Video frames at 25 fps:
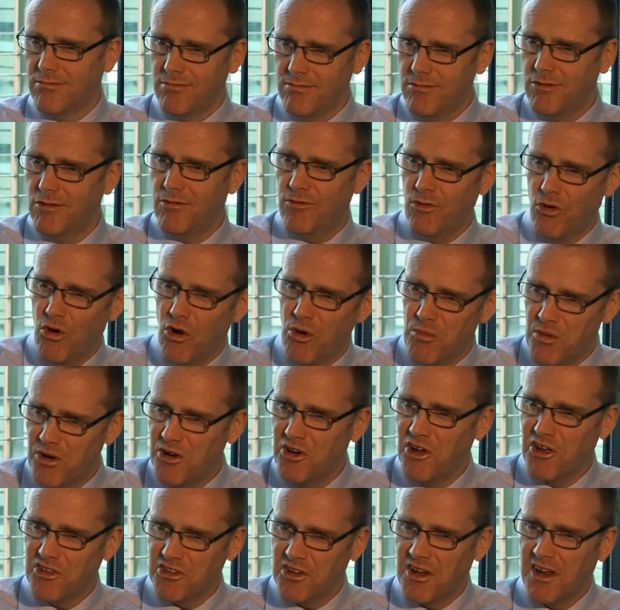the former,
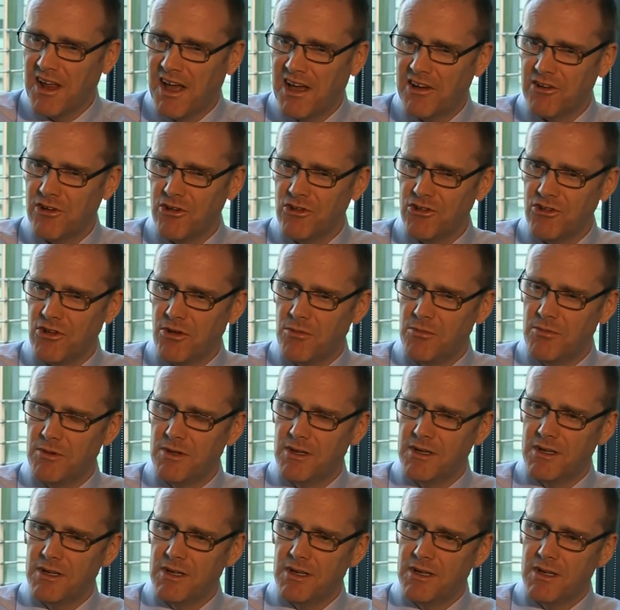not the latter sum,
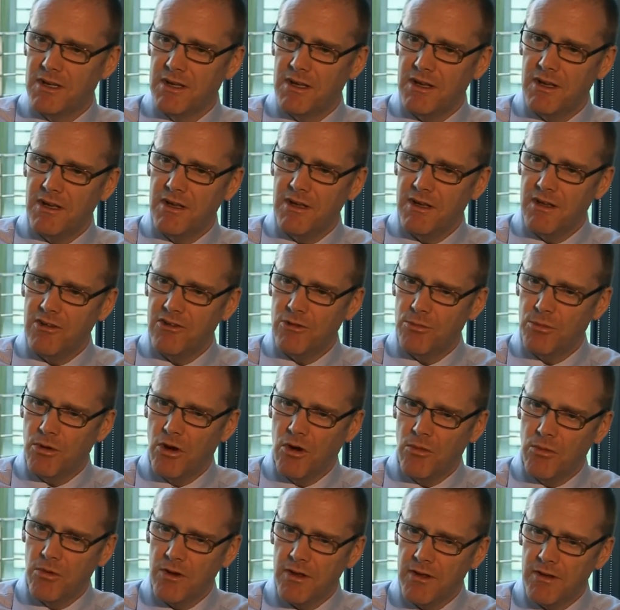is
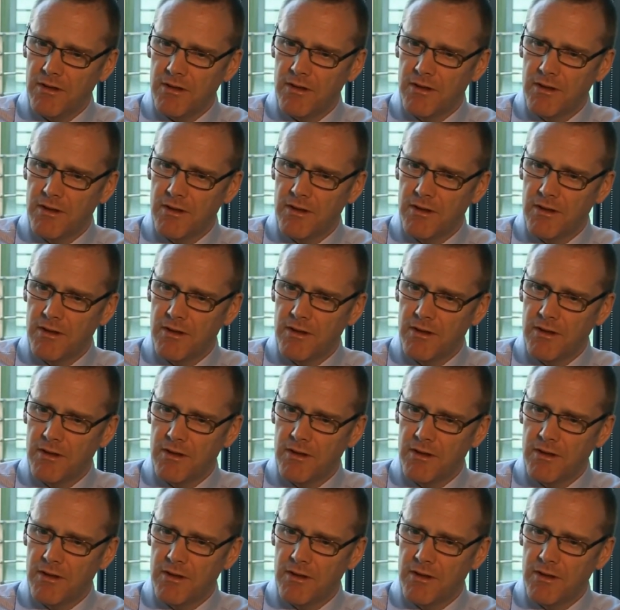appropriate.